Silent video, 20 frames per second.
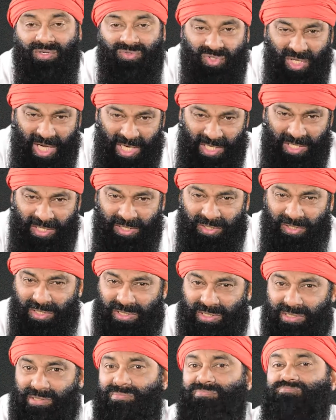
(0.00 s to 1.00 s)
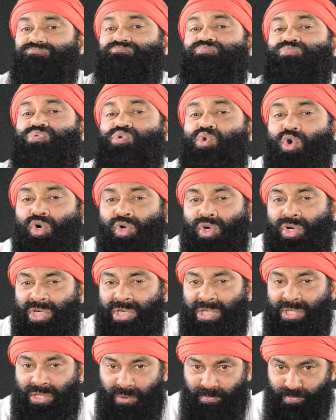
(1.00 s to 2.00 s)
talent is broken
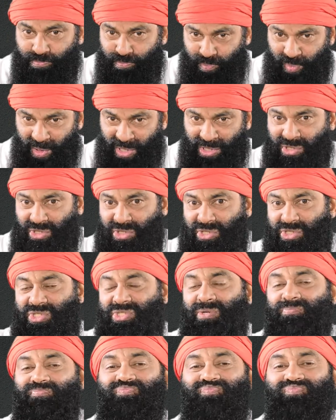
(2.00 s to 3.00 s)
into pieces